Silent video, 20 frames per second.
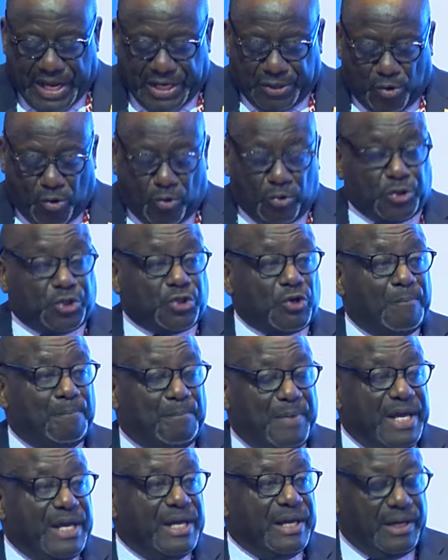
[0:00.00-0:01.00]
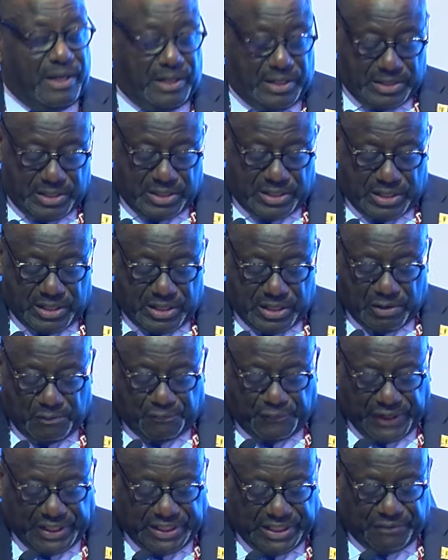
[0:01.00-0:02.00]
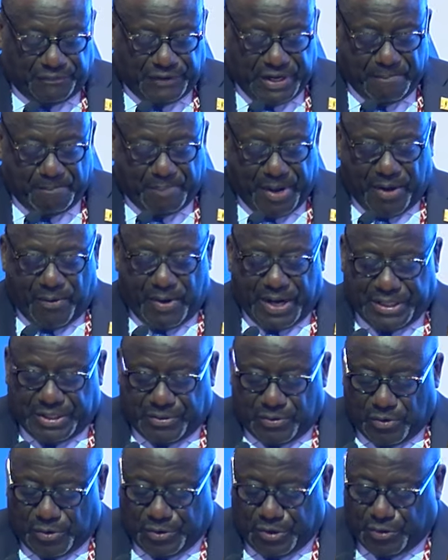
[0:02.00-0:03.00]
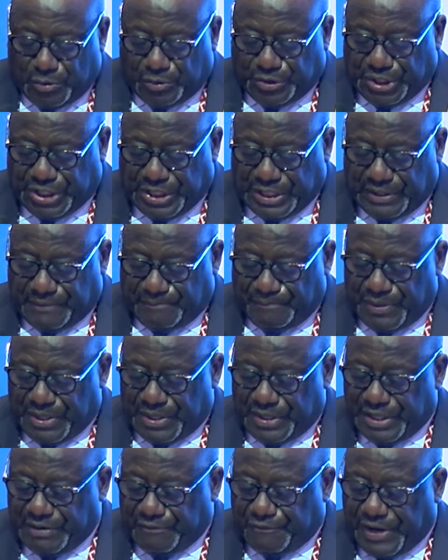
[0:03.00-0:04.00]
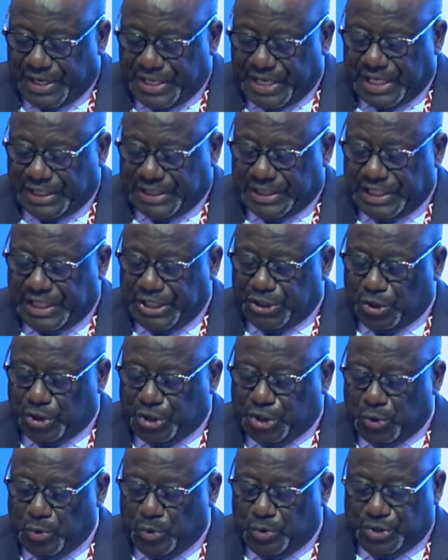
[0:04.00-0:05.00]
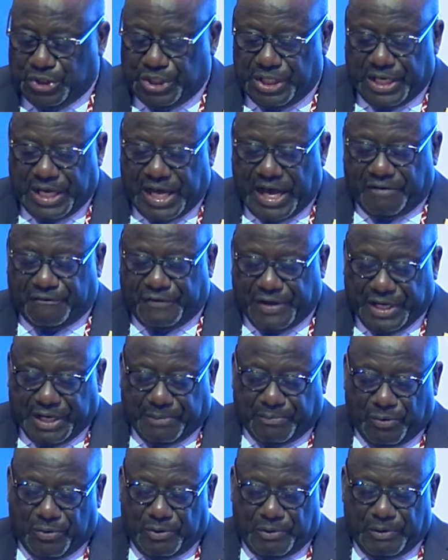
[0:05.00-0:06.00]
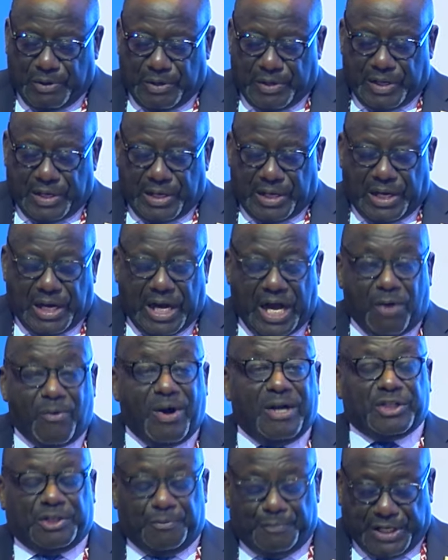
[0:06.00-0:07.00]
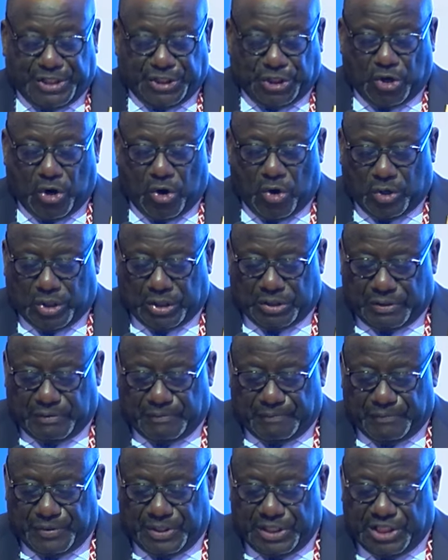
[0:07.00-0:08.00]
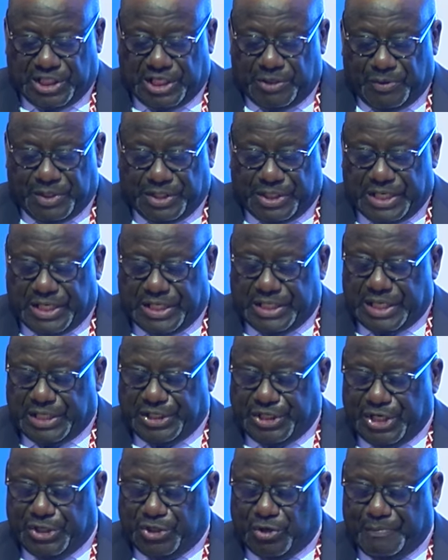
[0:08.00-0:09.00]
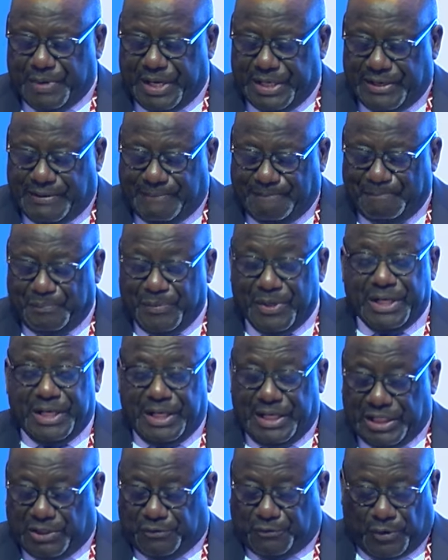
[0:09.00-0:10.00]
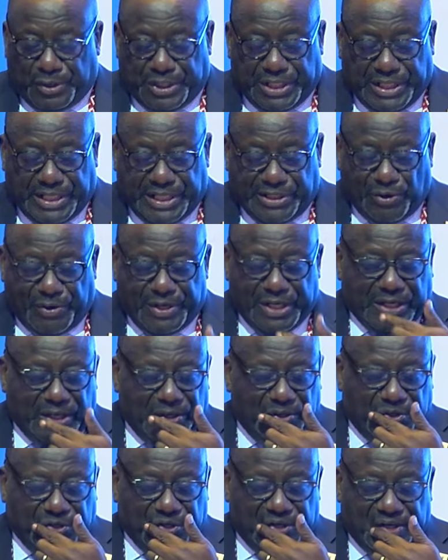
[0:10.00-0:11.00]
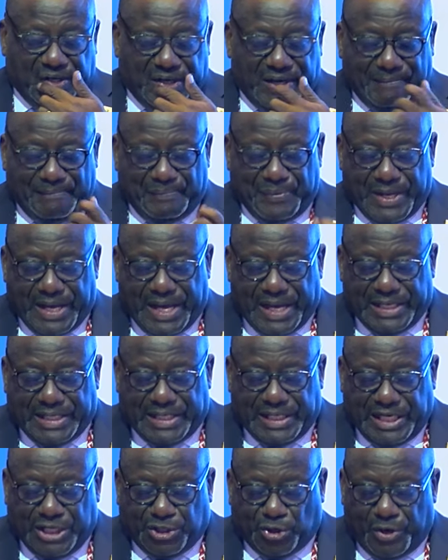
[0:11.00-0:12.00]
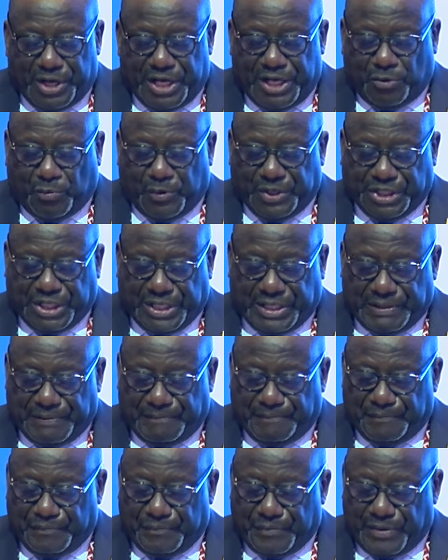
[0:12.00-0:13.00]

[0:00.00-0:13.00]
and also being effectively empowered on using the various digital tools available. Our ultimate goal, distinguished ladies and gentlemen, is for digital inclusion and digital equity,